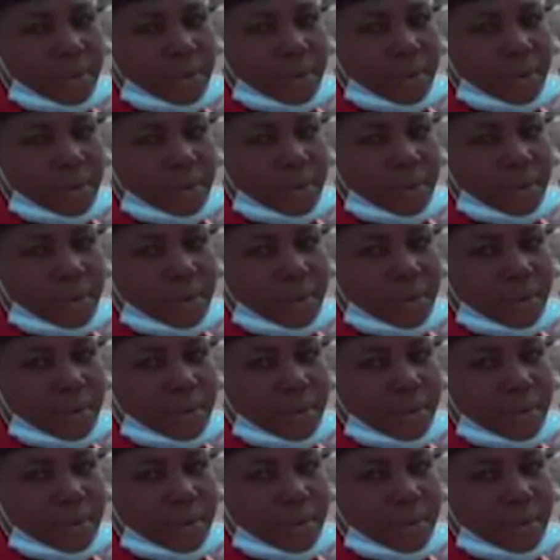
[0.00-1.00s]

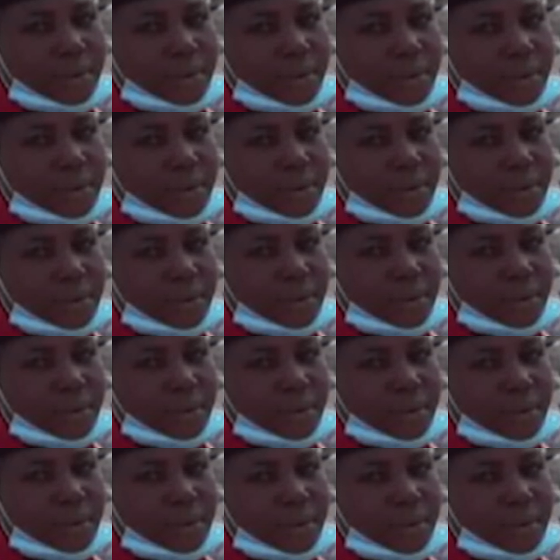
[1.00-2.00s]

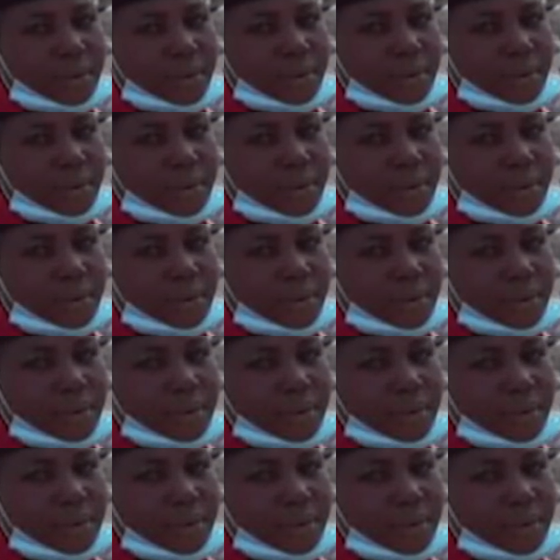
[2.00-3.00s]

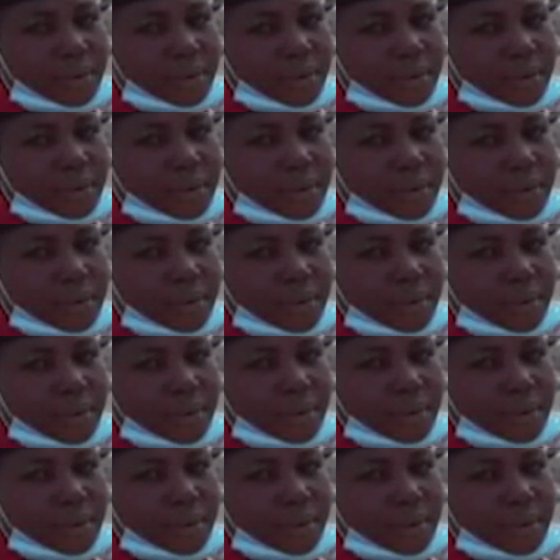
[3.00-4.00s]

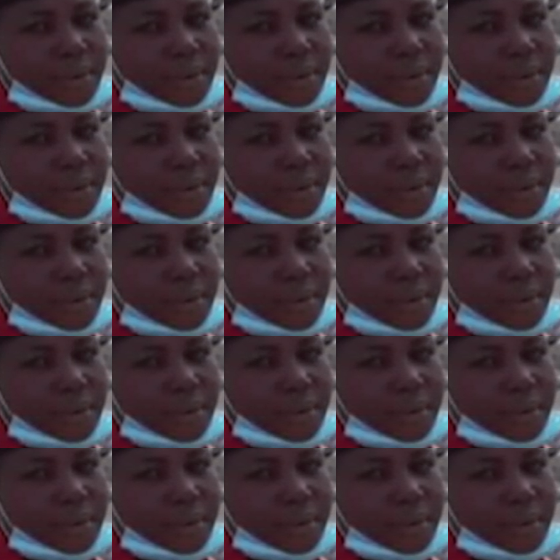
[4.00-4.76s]
The person shown says nothing.